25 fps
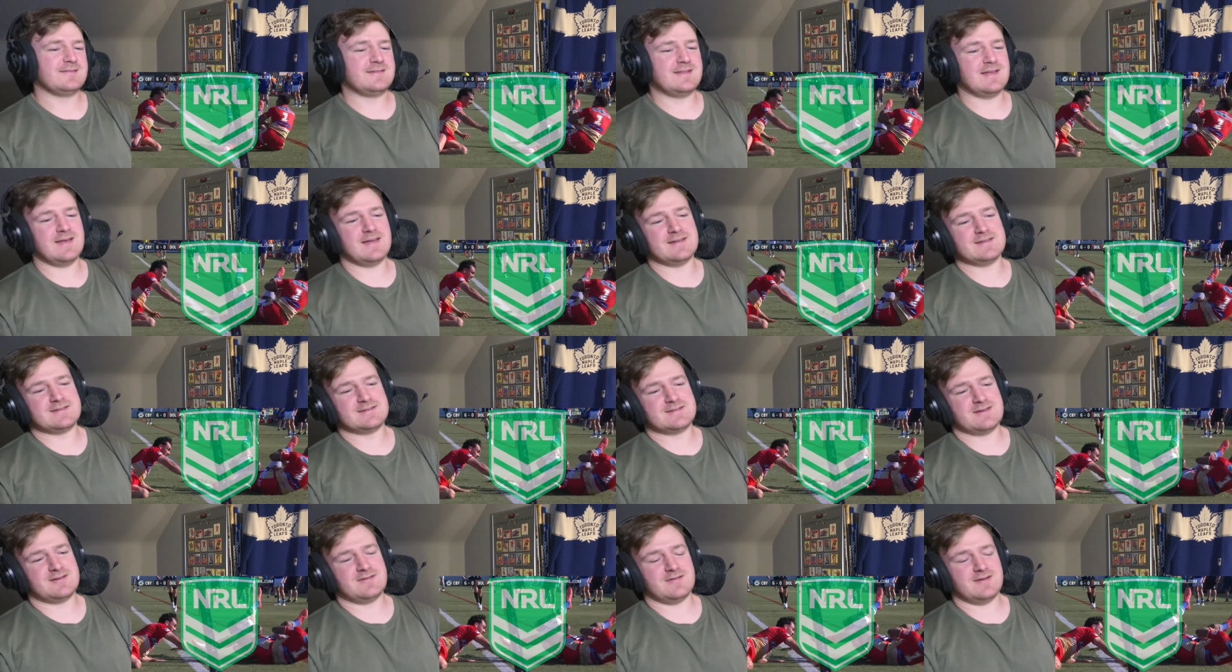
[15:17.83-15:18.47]

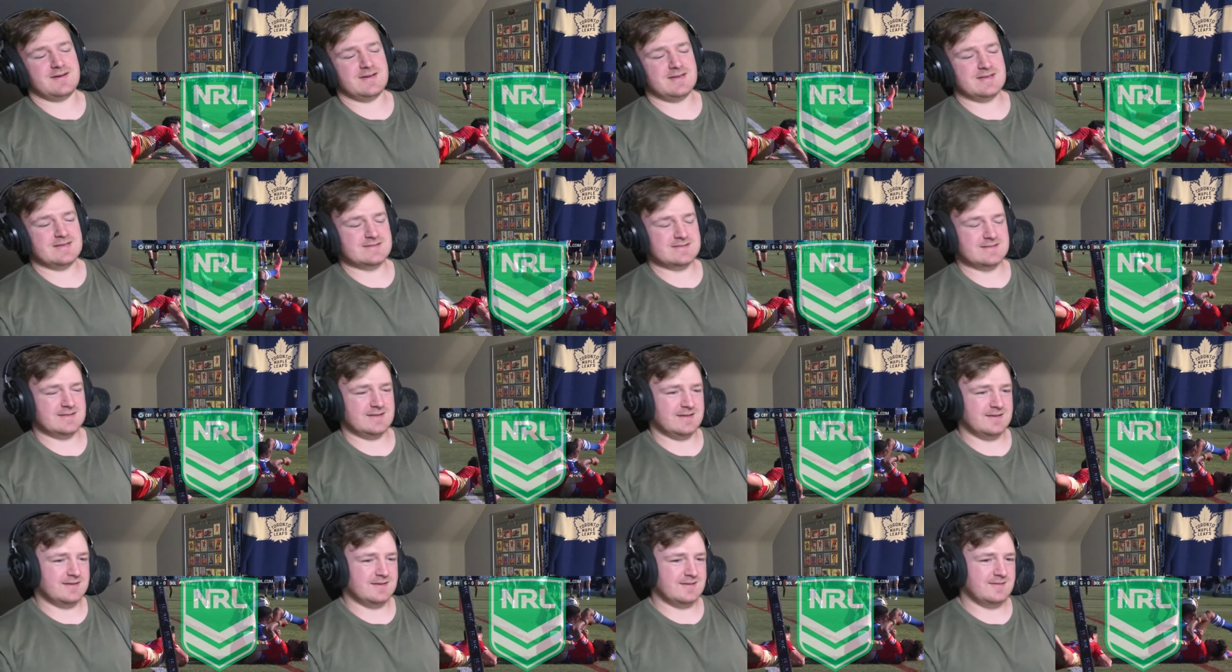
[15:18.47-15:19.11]
That's
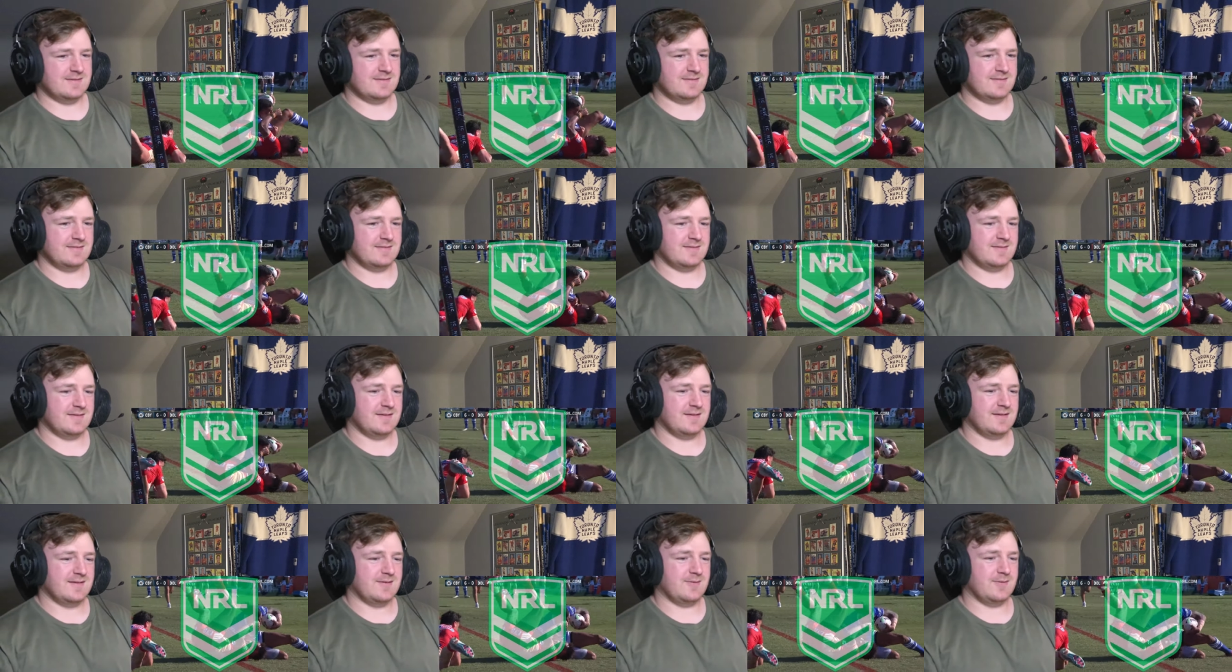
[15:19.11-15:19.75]
crazy.
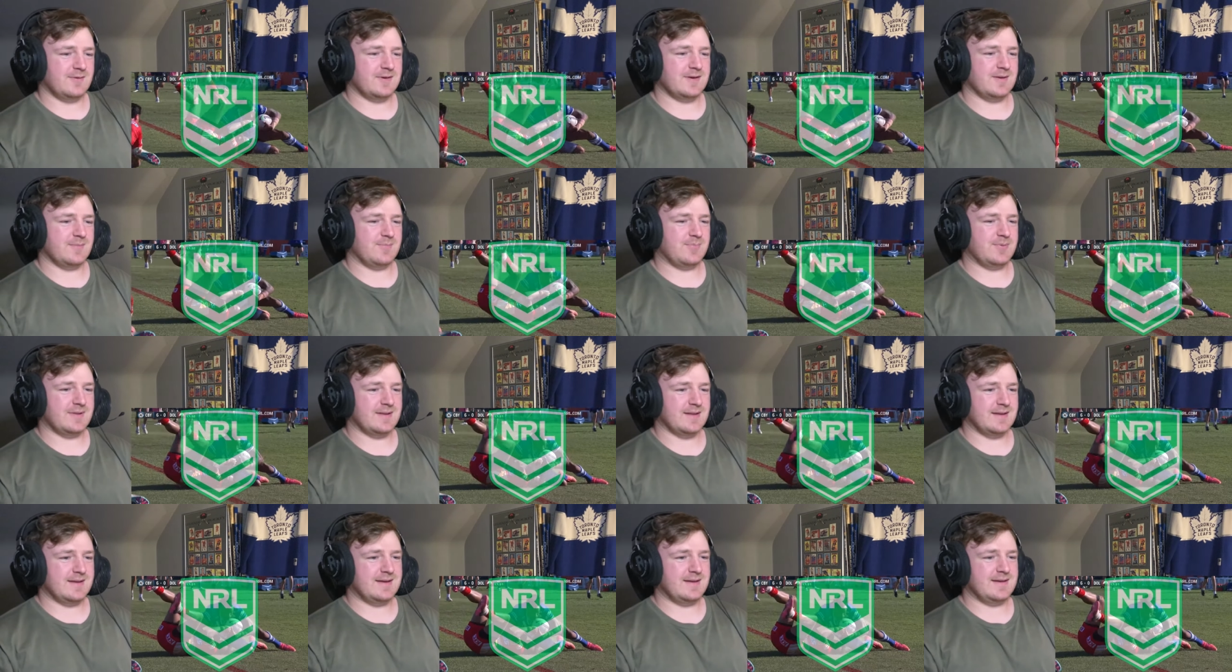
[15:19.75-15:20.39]
What a
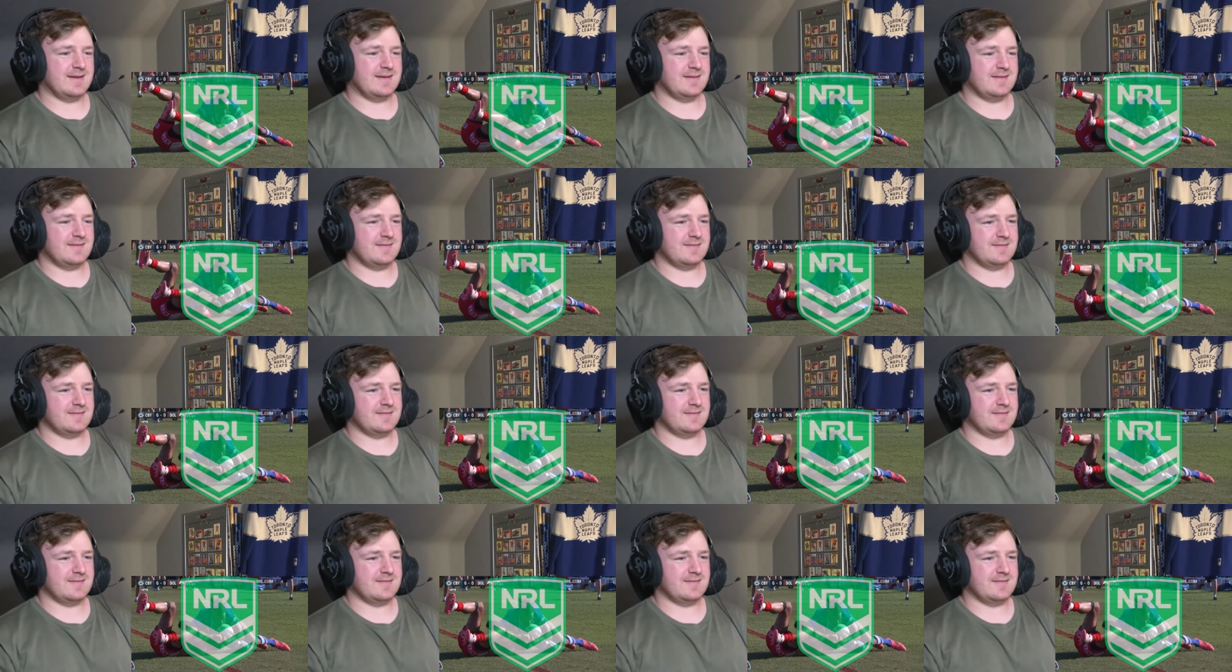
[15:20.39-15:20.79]
play.